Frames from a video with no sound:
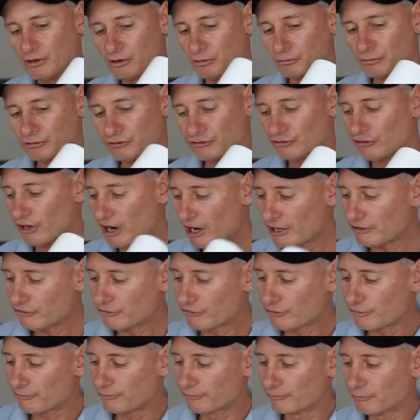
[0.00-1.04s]
We change
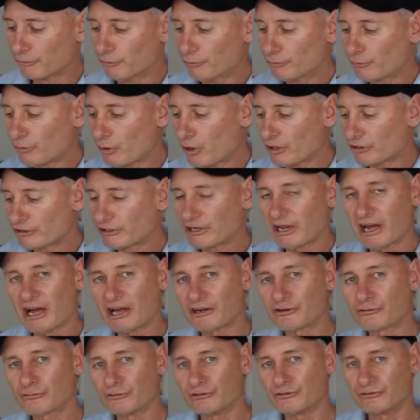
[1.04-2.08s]
the fluoride
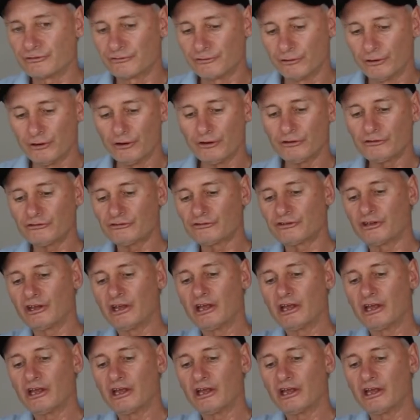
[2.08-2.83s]
cartridge first